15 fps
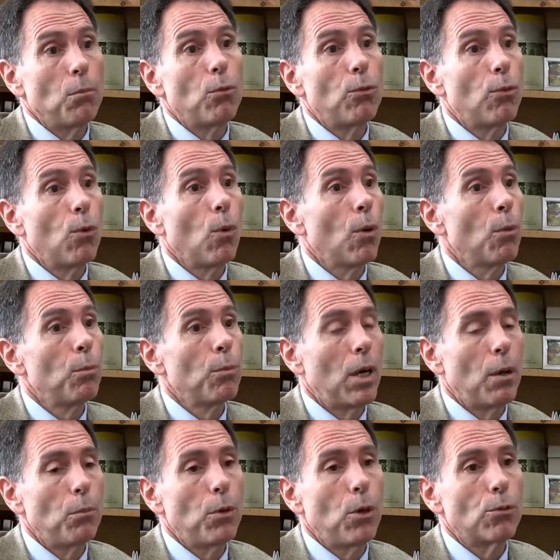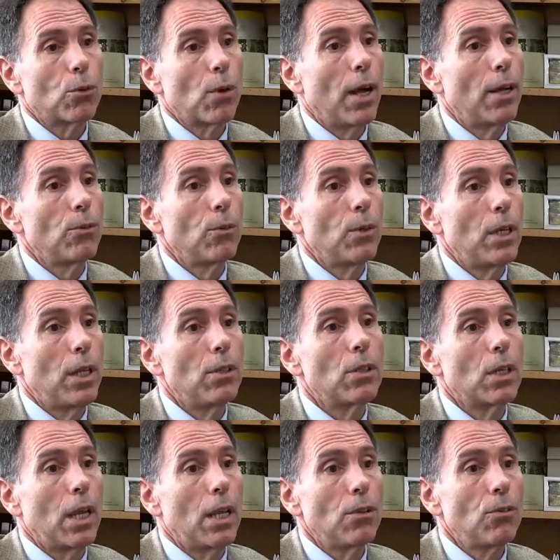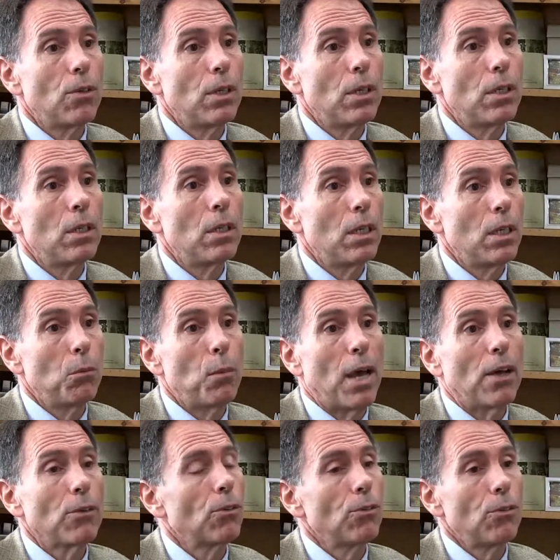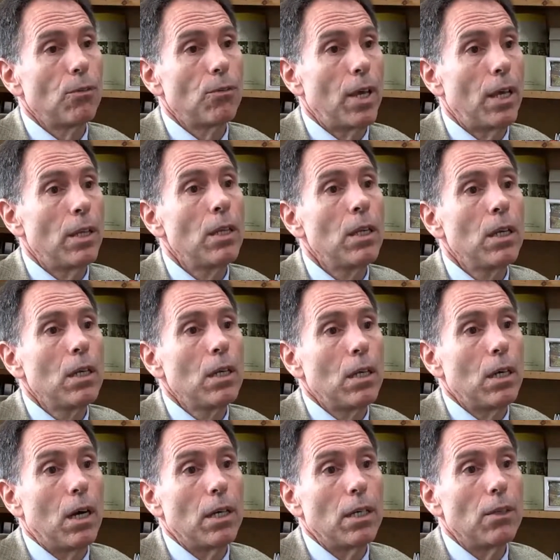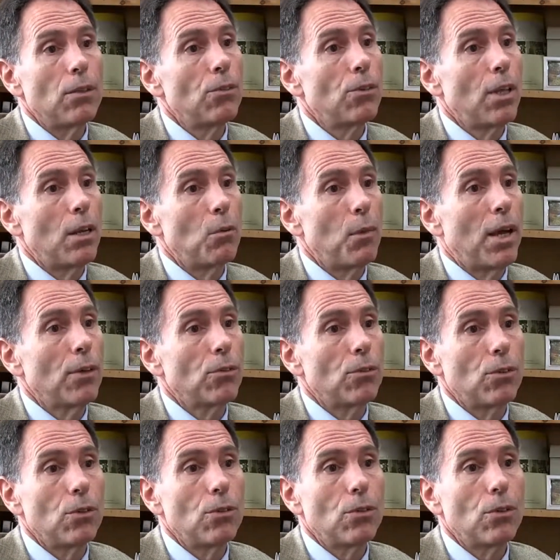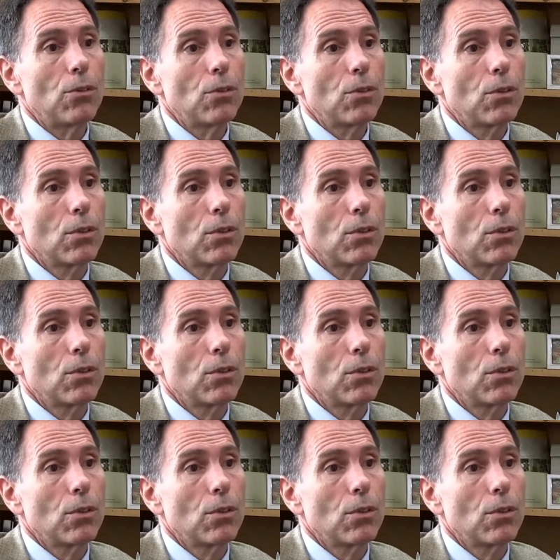for postgraduate education in Masters of Ed in the state of Massachusetts.